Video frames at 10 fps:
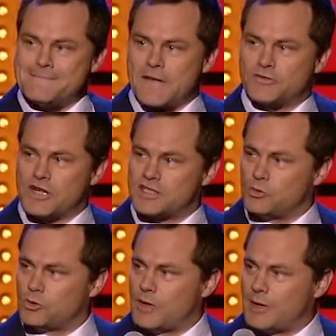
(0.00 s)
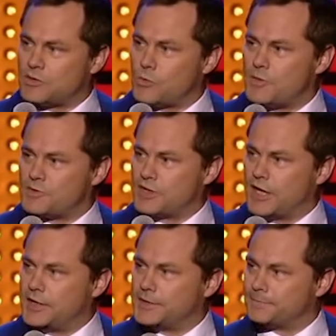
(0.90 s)
They've traced him all the way back to
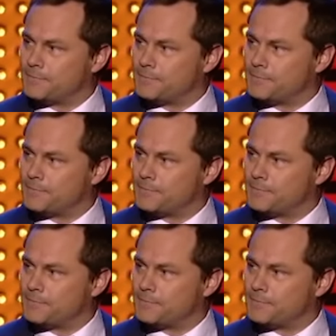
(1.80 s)
Whipsnade.